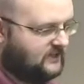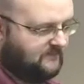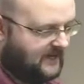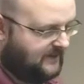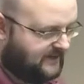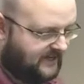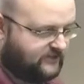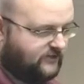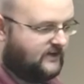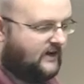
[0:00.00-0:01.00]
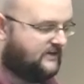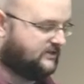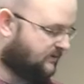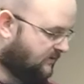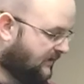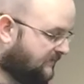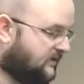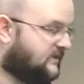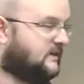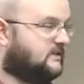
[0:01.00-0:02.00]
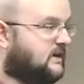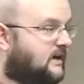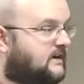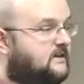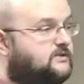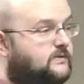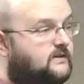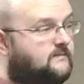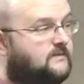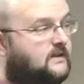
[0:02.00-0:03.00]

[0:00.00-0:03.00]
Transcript: some haphazard God is throwing everything he's got at Israel.